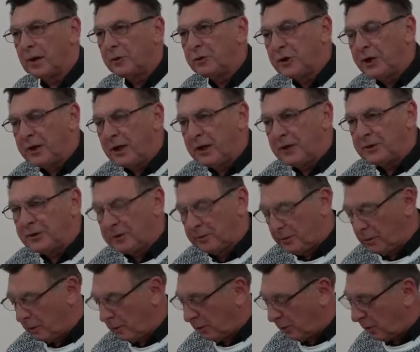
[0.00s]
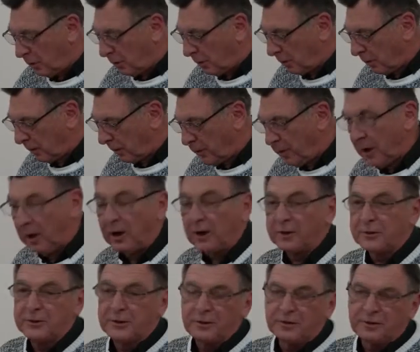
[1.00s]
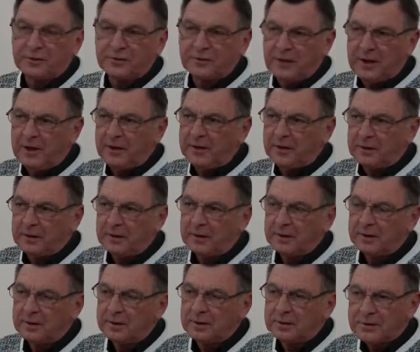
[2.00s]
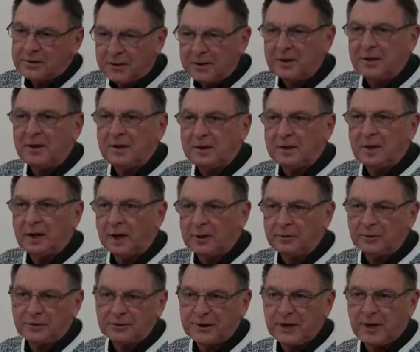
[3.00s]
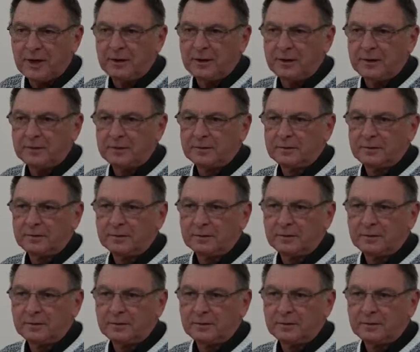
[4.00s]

education or theology is faith seeking understanding.